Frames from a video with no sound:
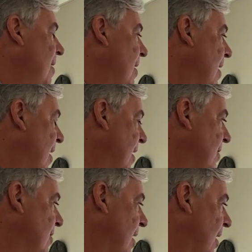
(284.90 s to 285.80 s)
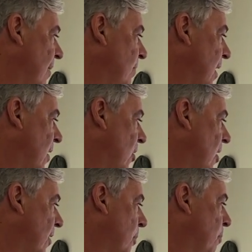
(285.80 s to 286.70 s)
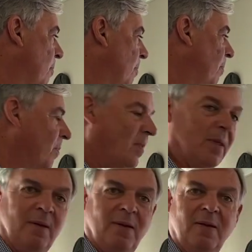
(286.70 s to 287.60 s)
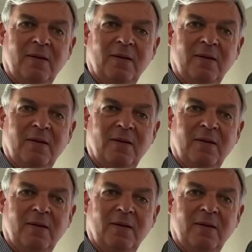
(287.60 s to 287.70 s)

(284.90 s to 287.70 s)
it's almost like a pilgrimage.